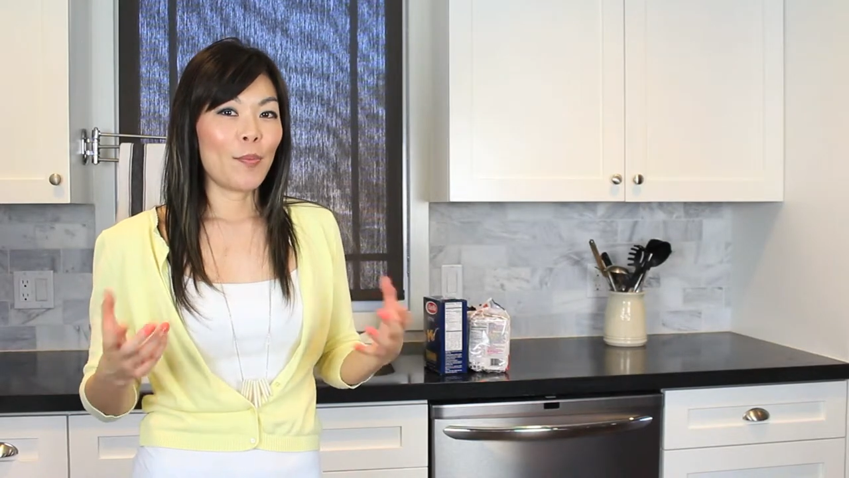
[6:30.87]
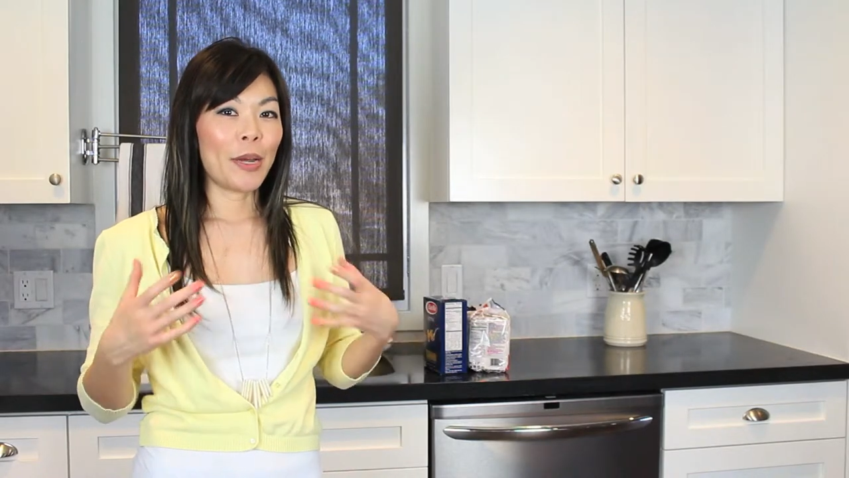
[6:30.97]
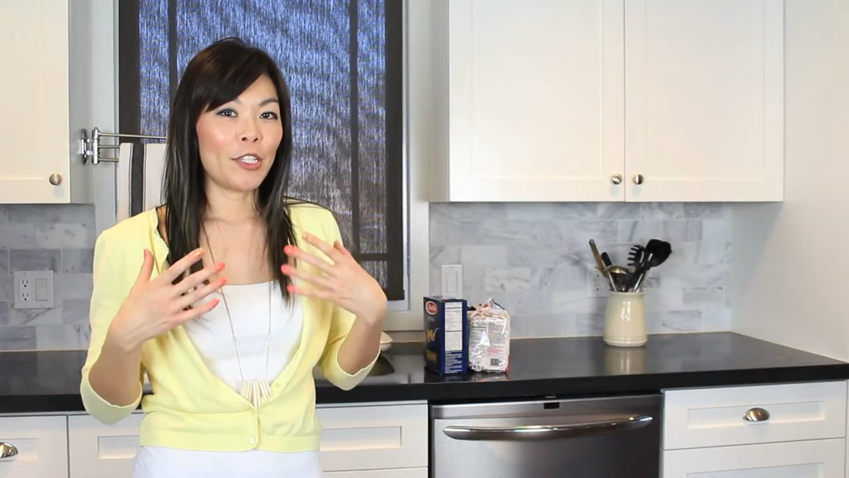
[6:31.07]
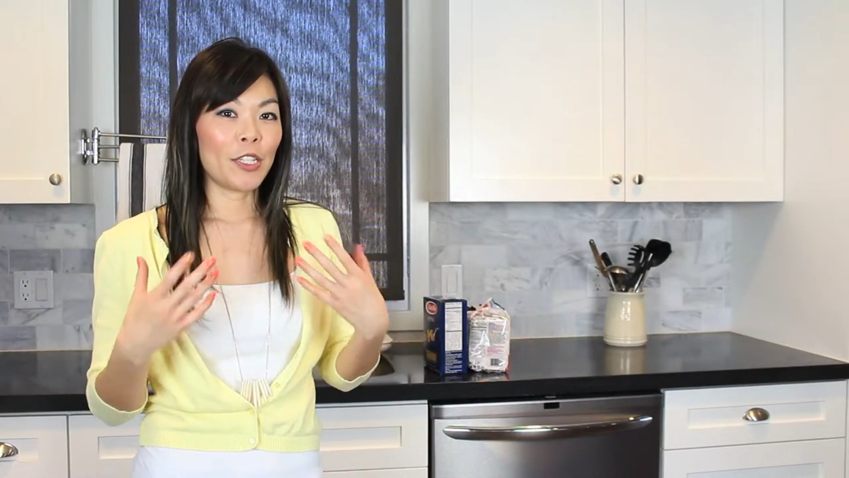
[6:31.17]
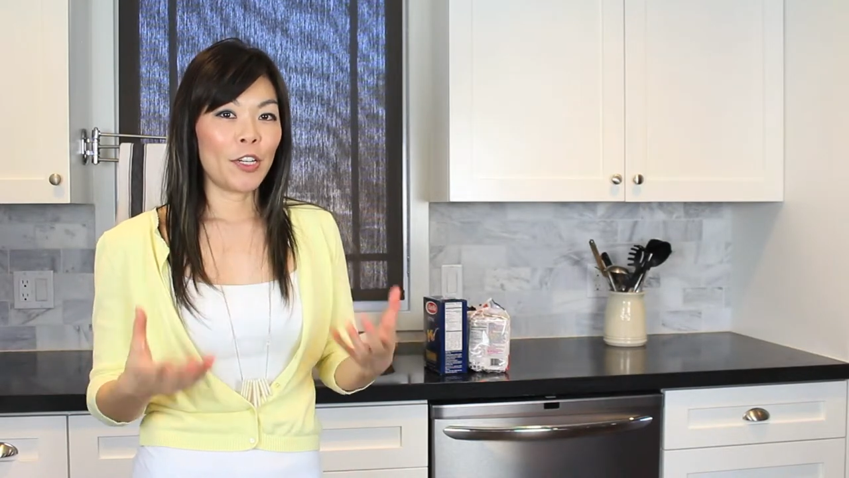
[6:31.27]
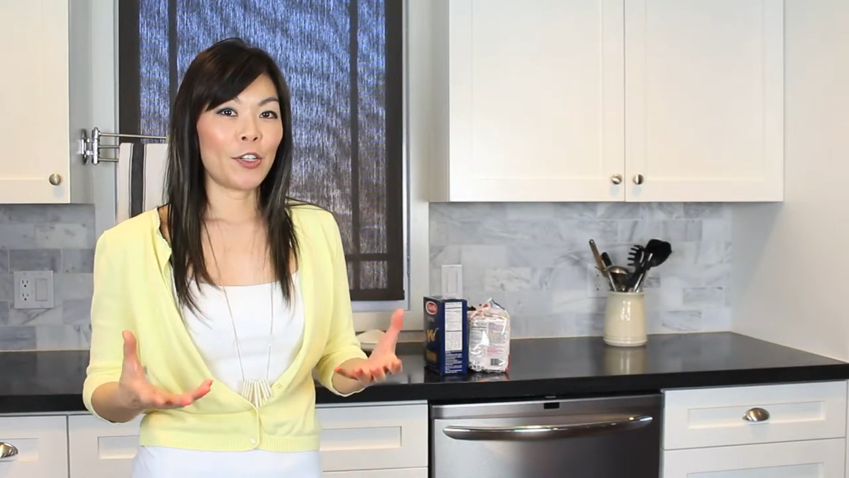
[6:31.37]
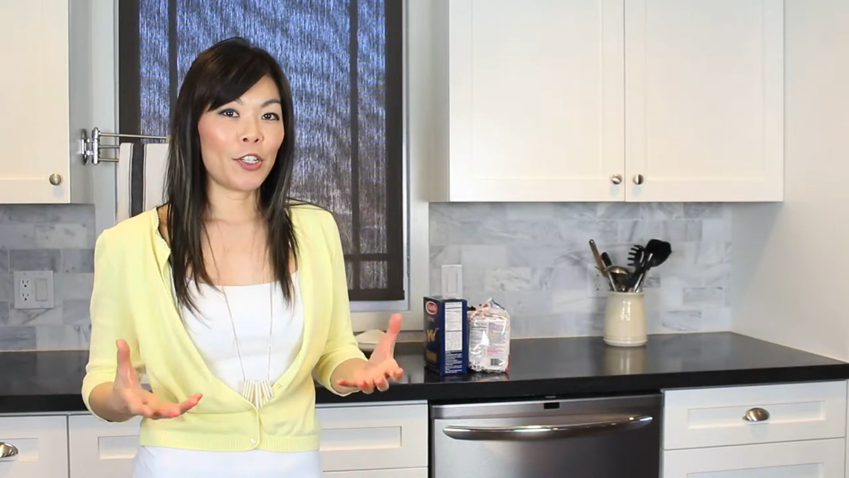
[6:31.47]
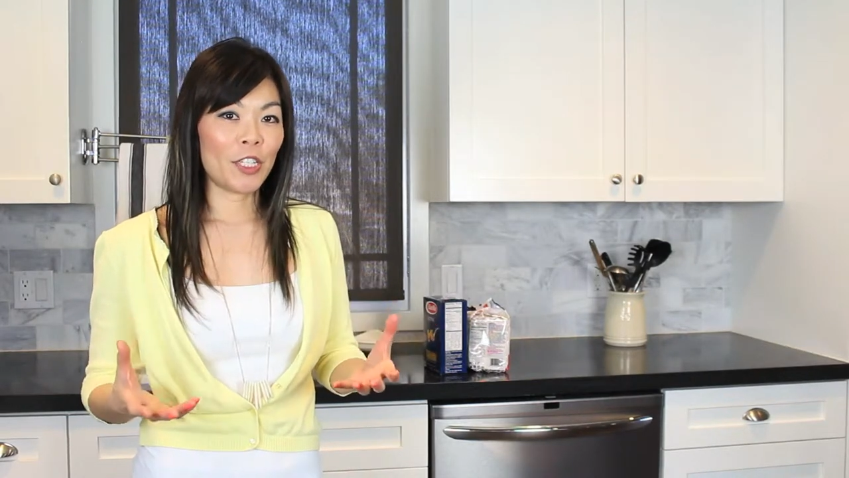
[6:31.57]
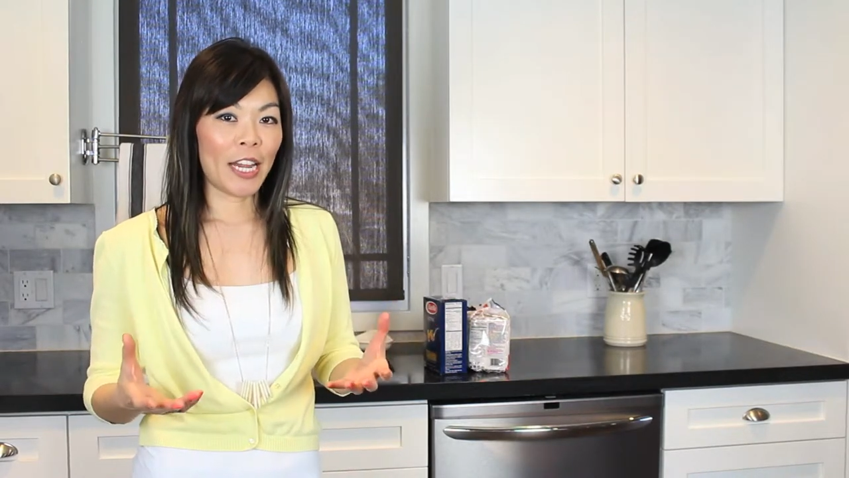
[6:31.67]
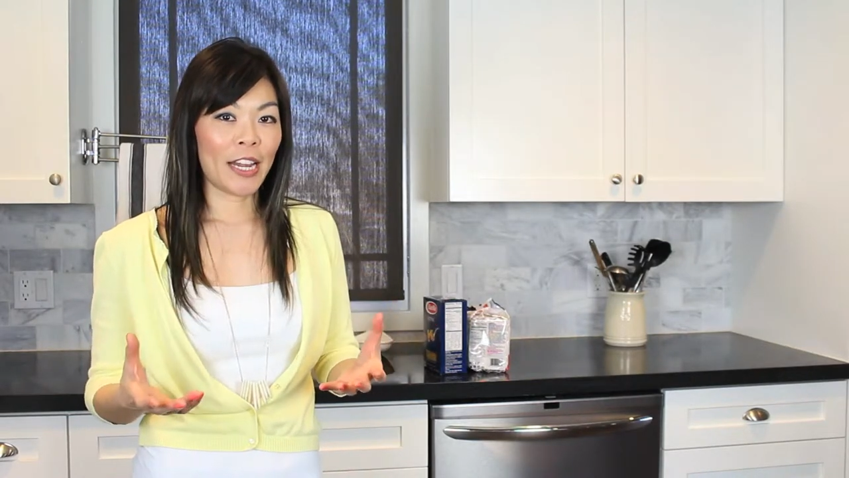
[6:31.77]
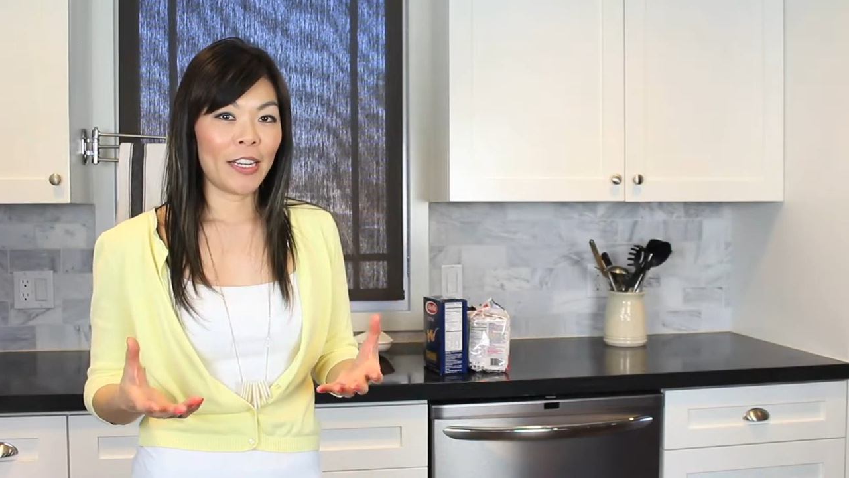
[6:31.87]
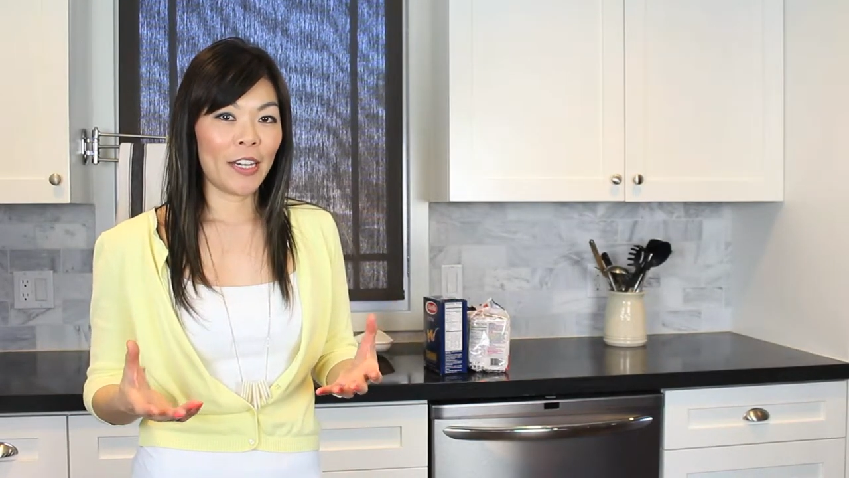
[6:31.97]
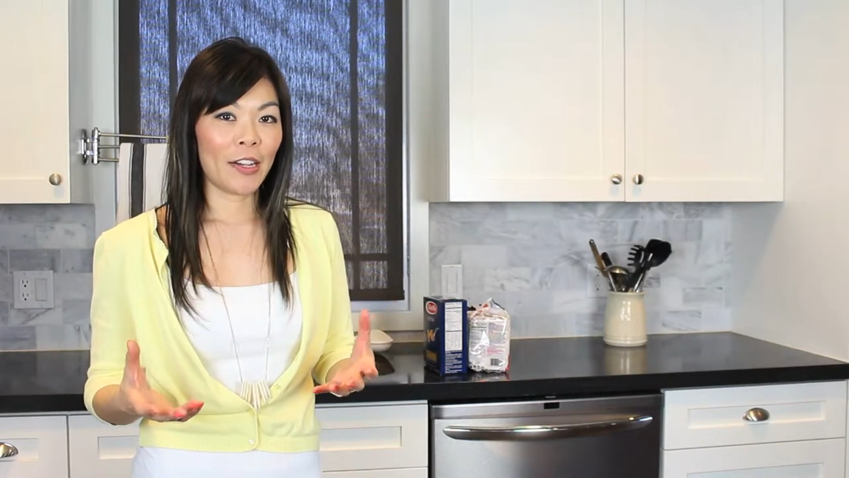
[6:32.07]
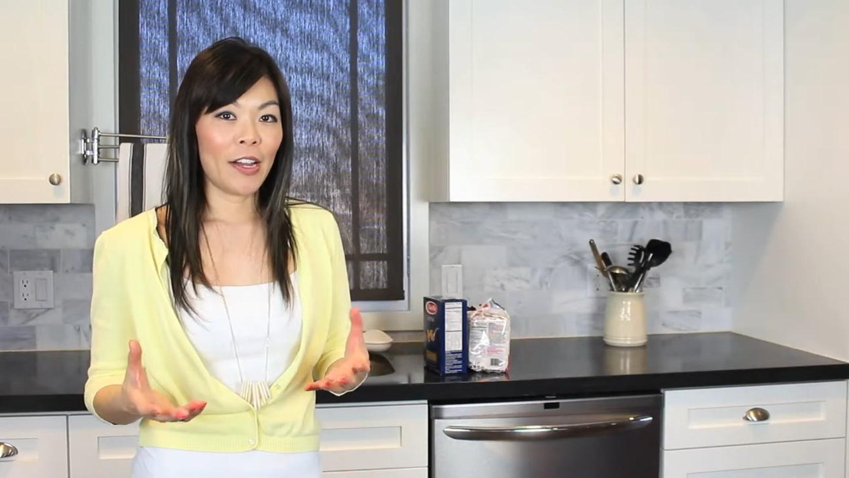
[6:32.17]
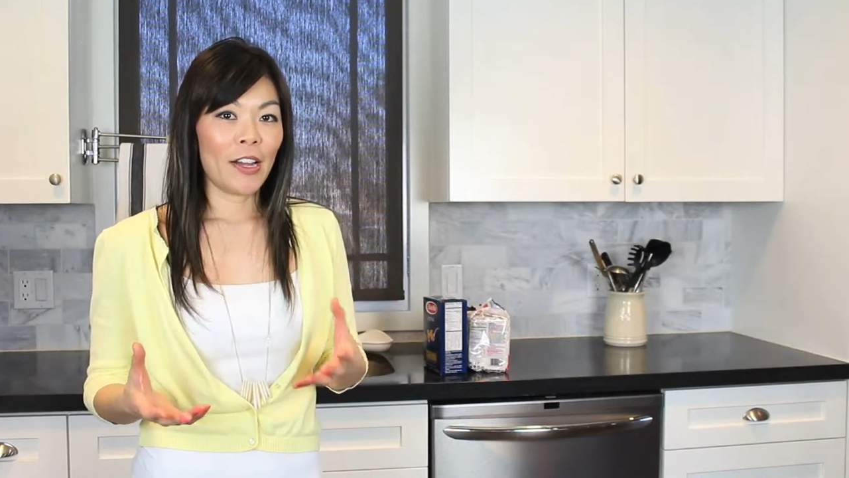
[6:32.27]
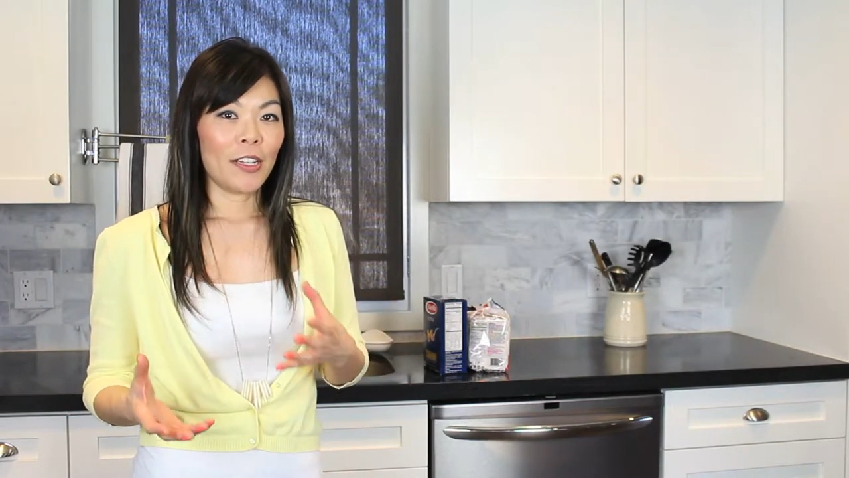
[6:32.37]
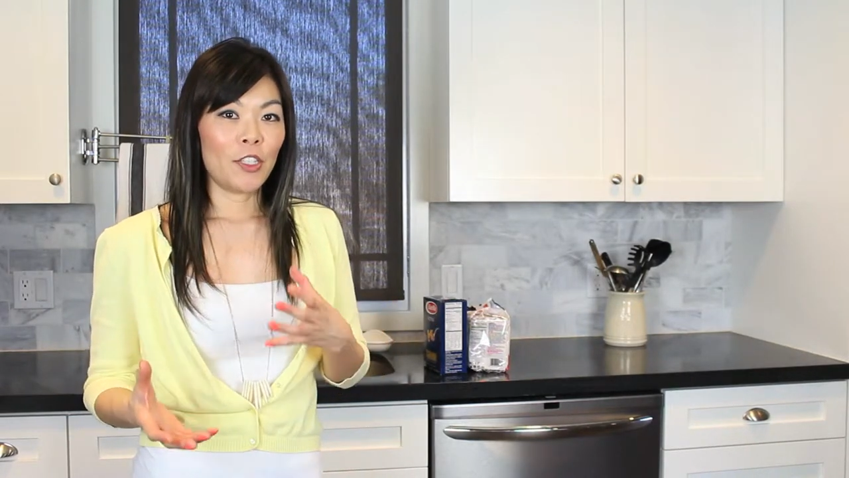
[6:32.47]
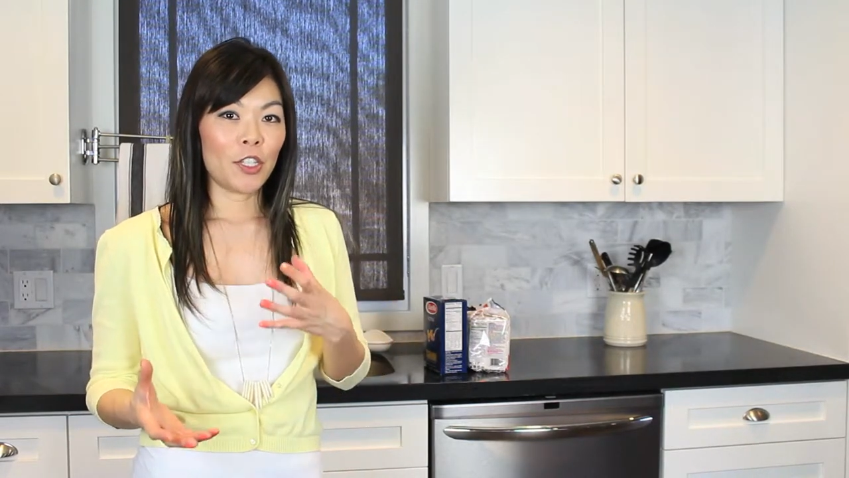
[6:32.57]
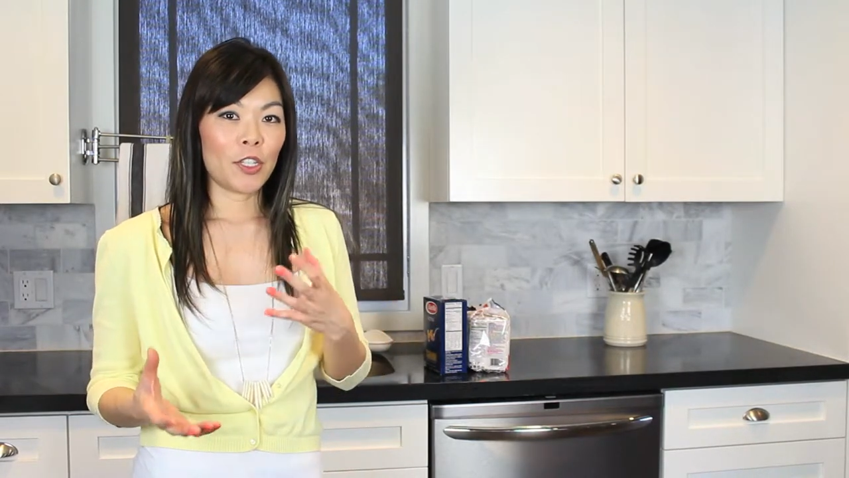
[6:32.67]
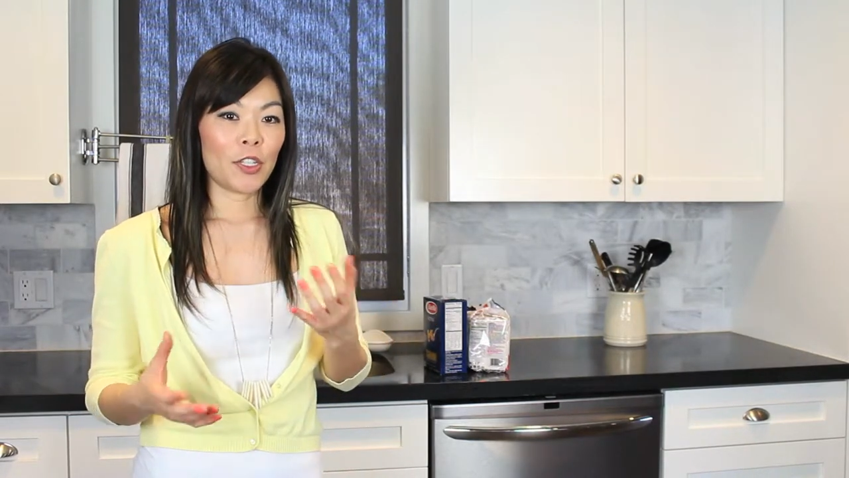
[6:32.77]
by just understanding
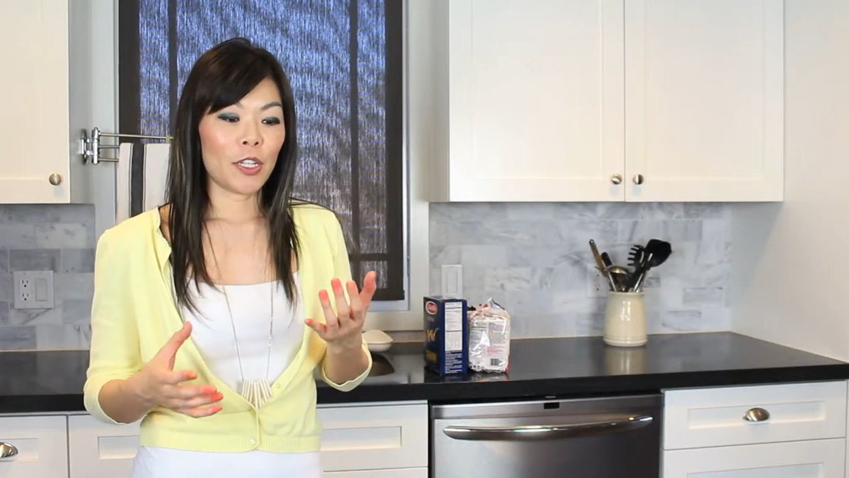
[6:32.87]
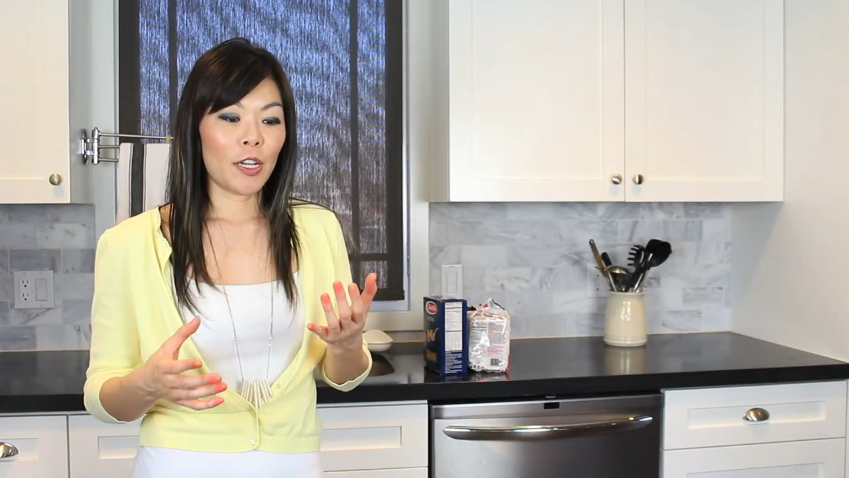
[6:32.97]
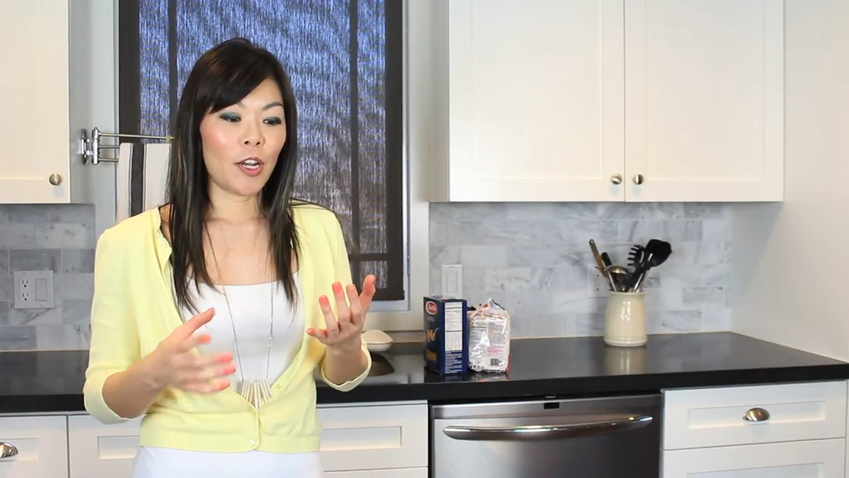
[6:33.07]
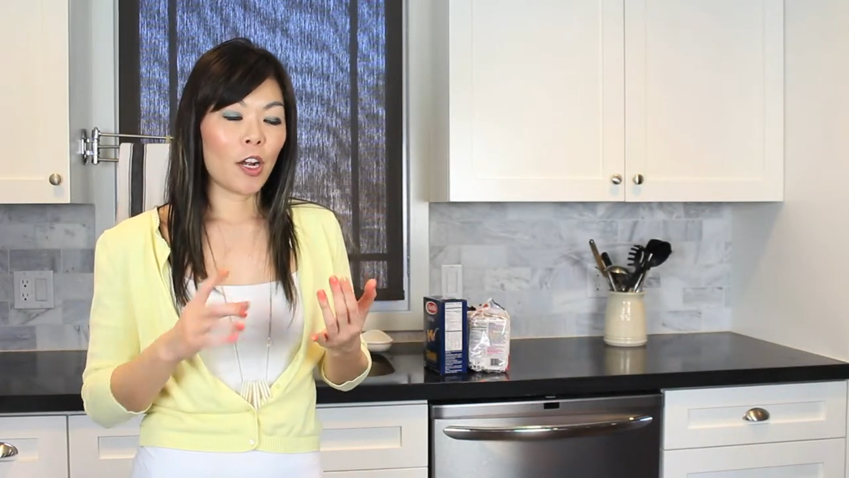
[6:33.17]
just